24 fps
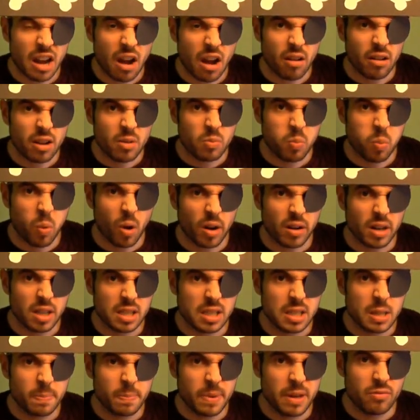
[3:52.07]
I want is
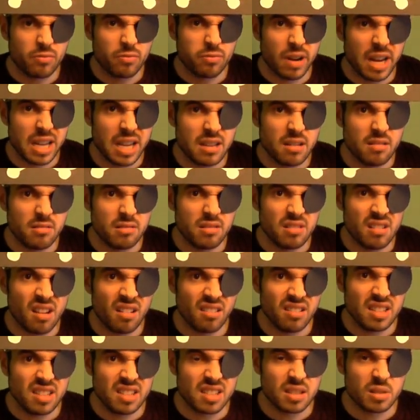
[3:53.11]
to be
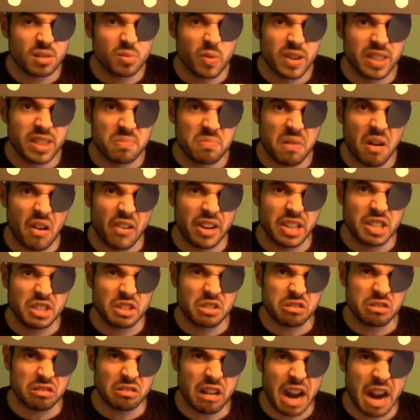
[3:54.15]
reunited with my
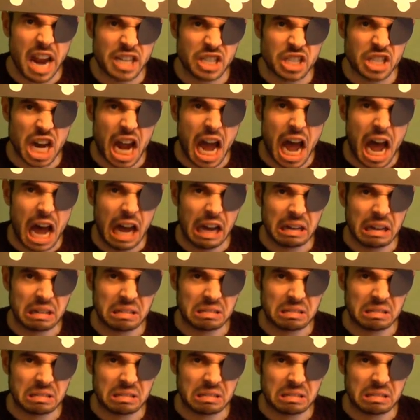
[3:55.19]
treasure.